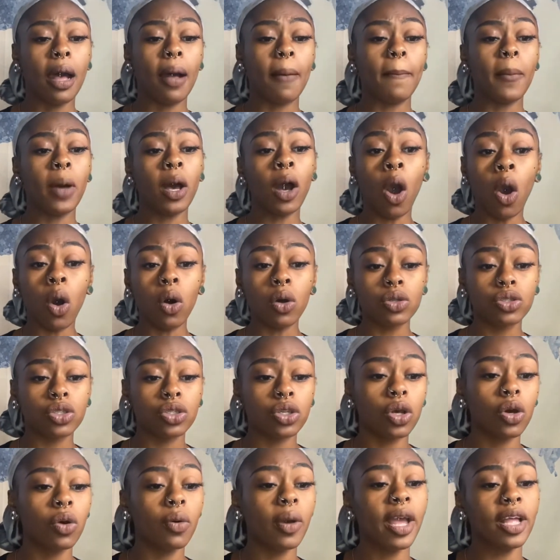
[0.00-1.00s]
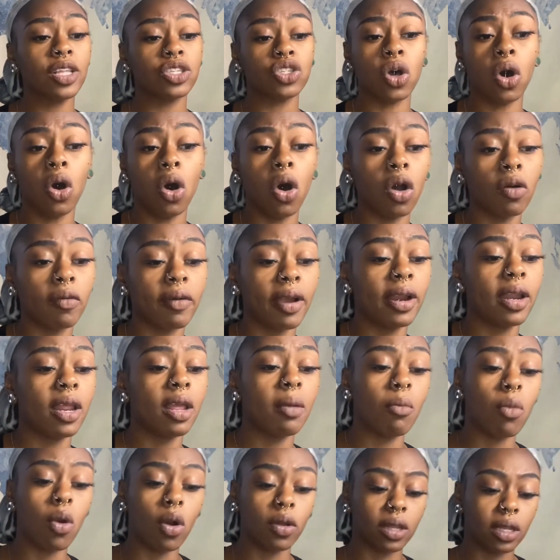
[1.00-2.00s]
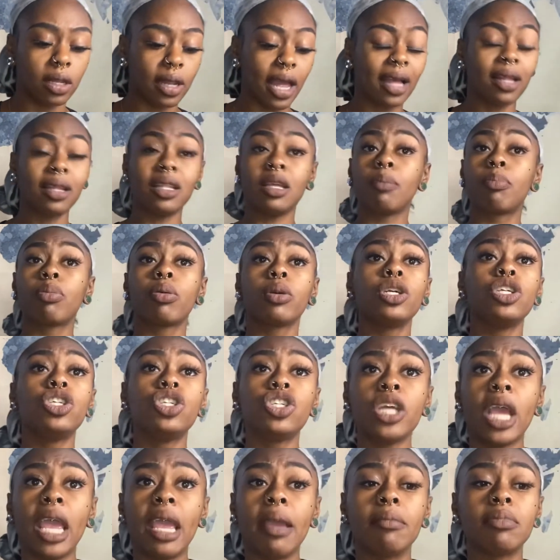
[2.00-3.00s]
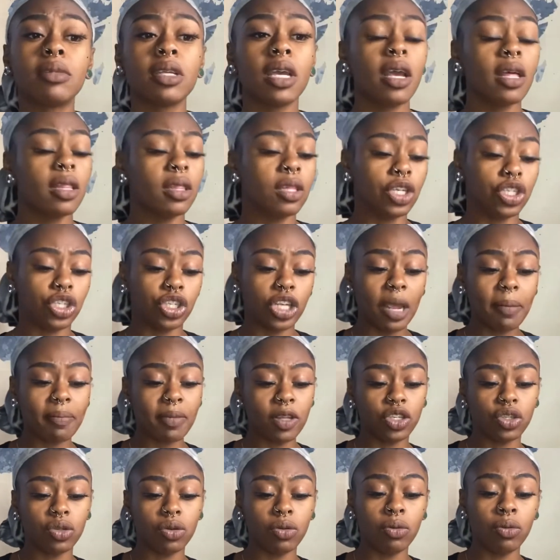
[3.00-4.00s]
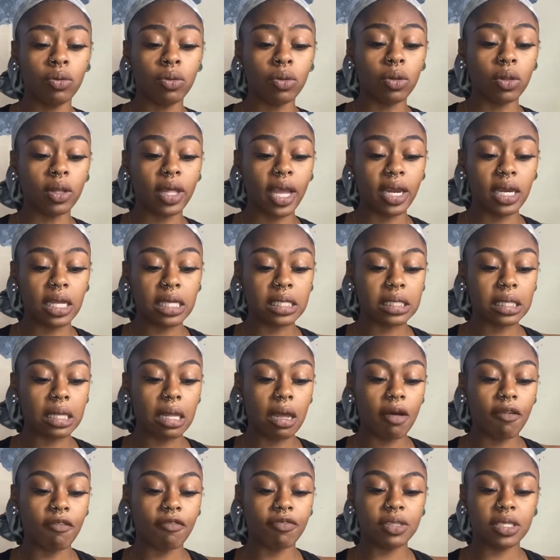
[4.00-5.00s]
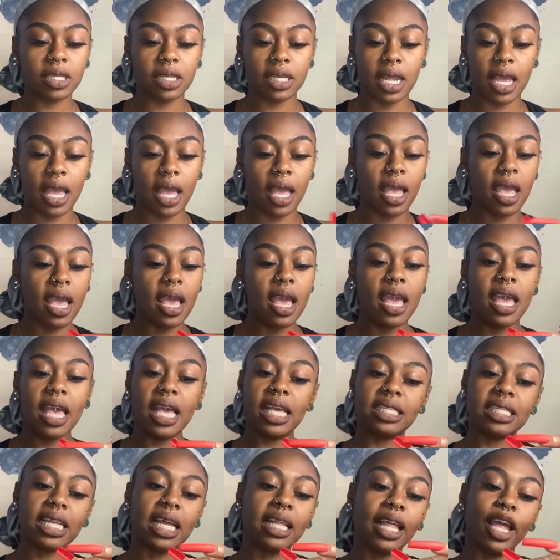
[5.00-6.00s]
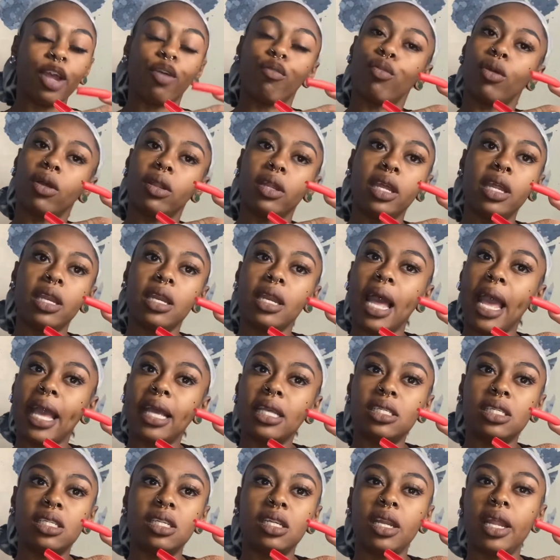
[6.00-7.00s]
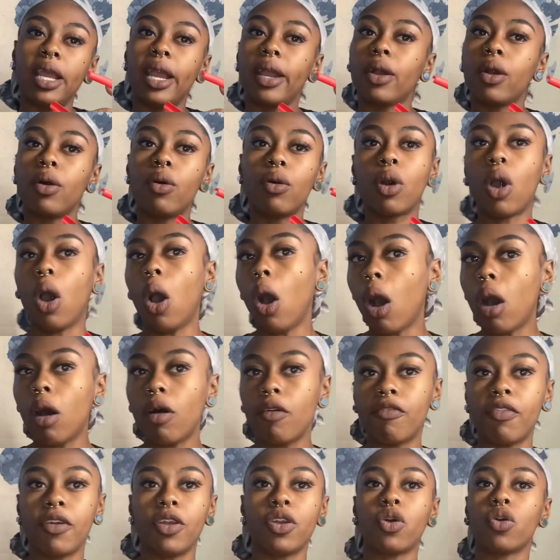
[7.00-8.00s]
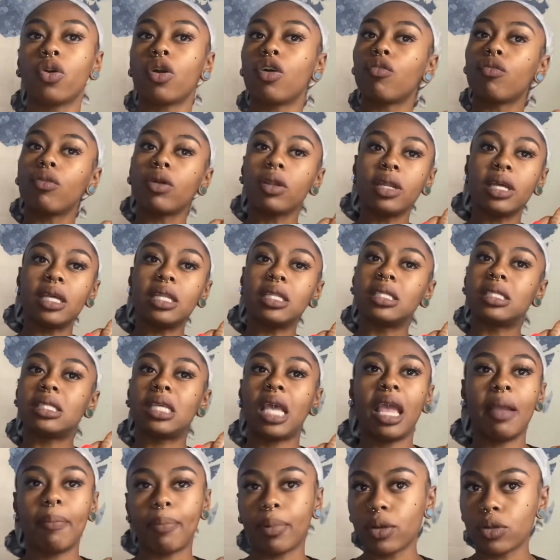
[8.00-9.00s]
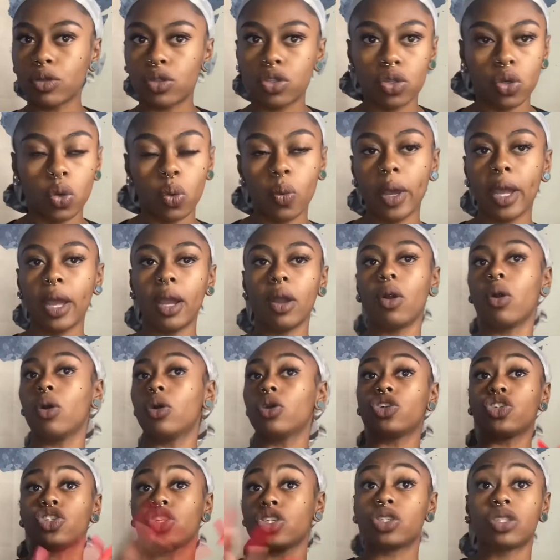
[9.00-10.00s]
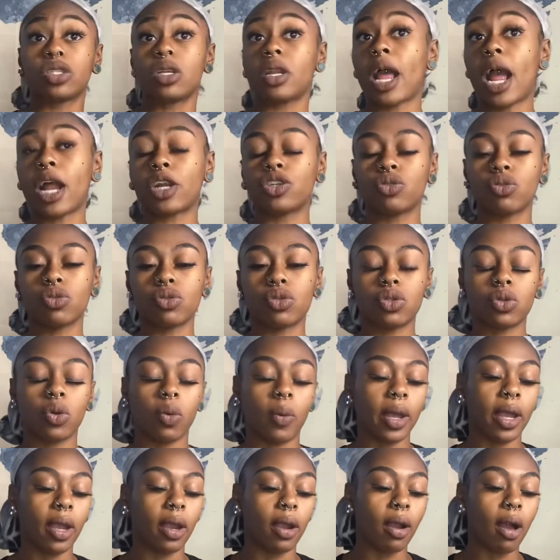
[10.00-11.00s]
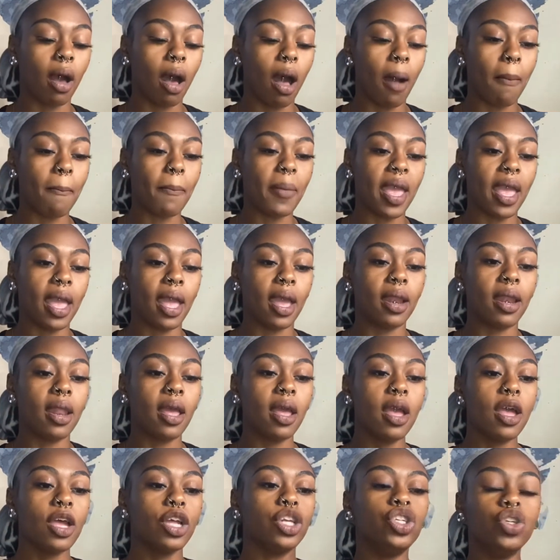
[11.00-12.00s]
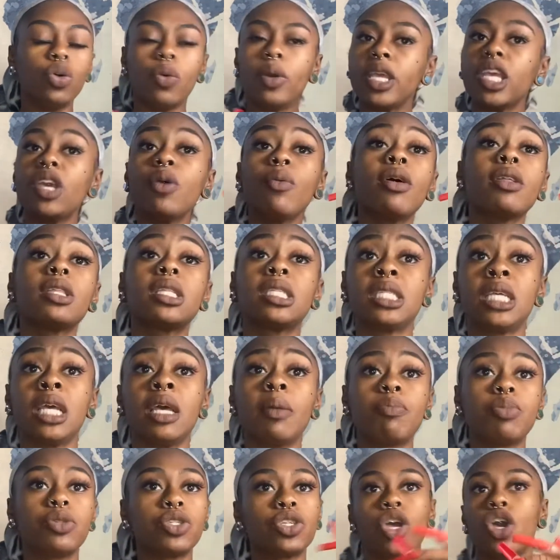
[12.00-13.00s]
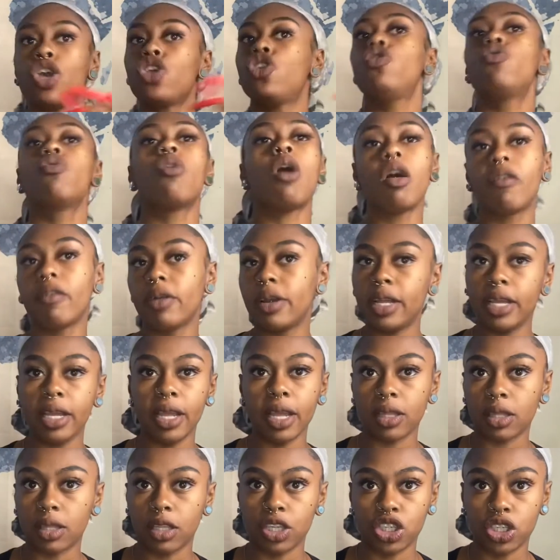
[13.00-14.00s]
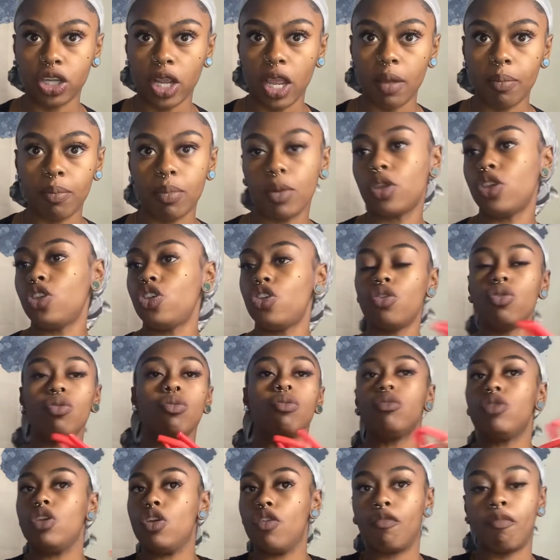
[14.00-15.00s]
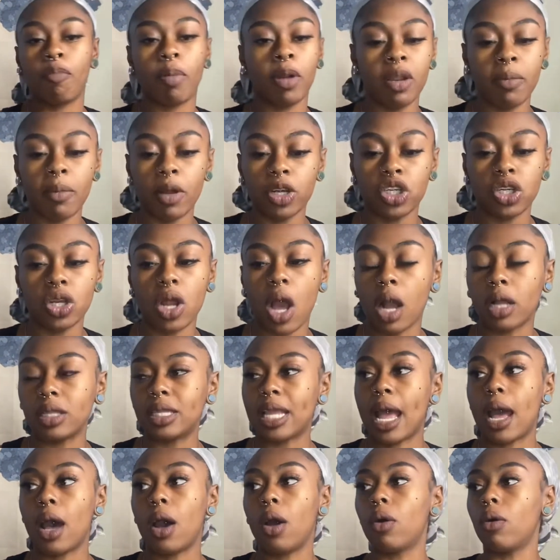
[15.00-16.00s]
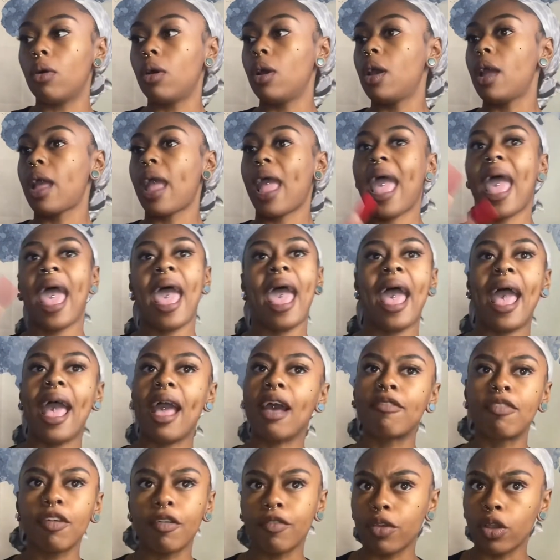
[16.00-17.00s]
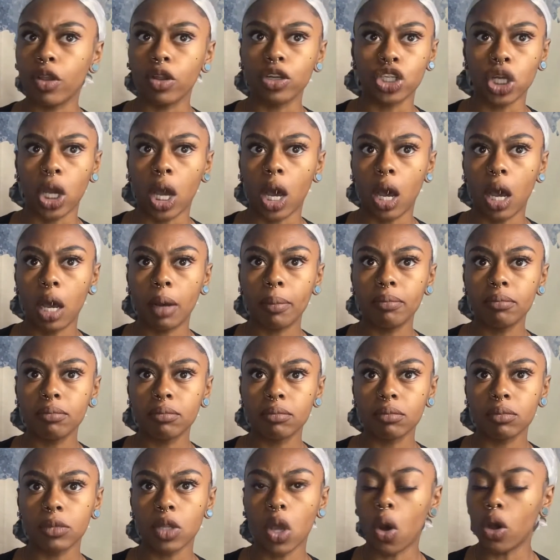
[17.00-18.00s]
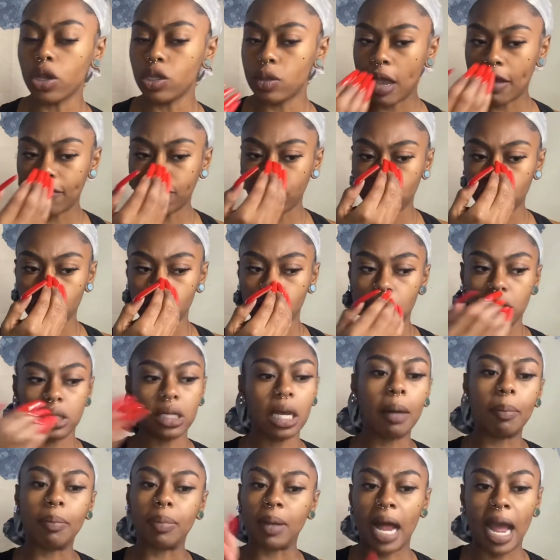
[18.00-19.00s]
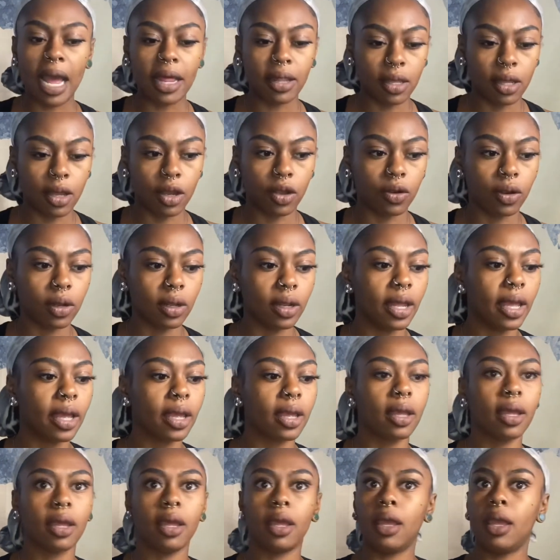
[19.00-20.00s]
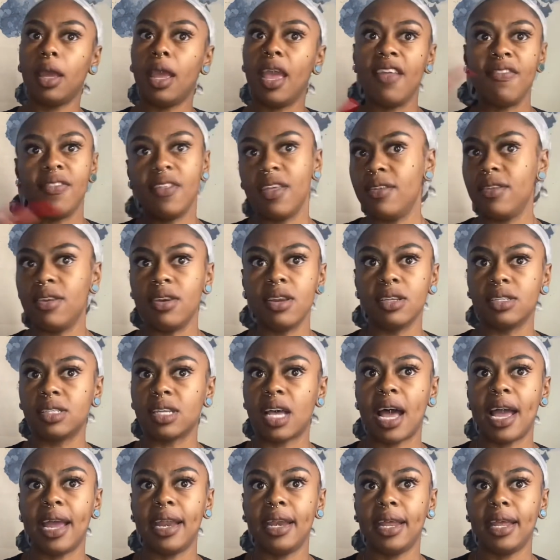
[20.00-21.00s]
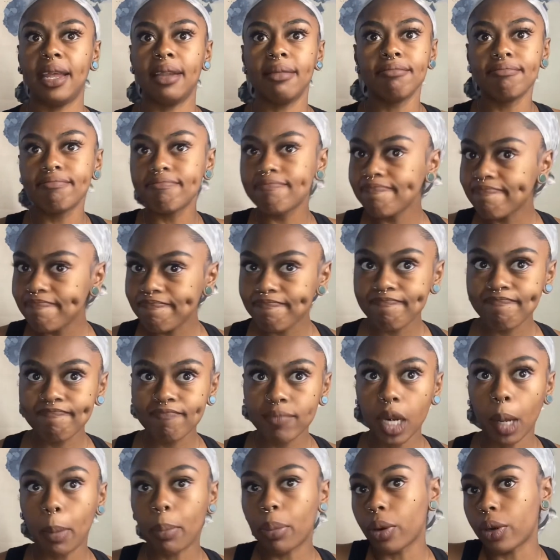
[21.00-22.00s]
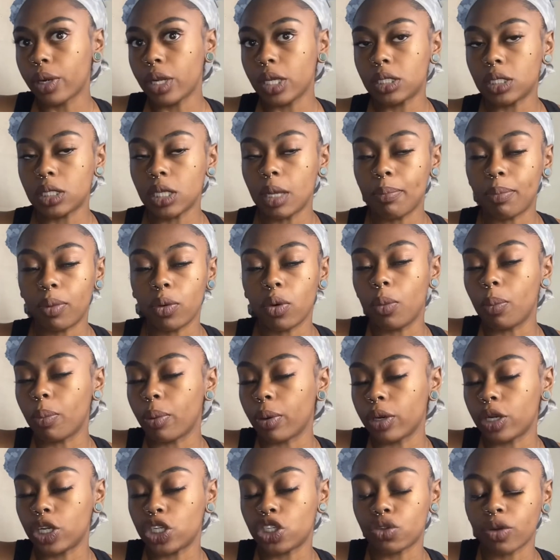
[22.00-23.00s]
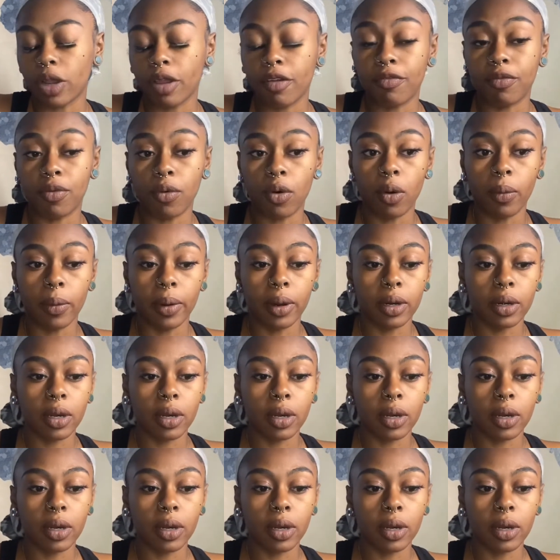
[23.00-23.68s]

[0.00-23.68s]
Also, it's already more than likely pre-shaped. The shape that you ladies love today is that like really nice narrow coffin or a really tapered square or just a natural square. And doing it with tips, you already get the shape. You've pretty much knocked out half of your job. All you have to do is apply the acrylic and then design it. Pretty simple, pretty straightforward.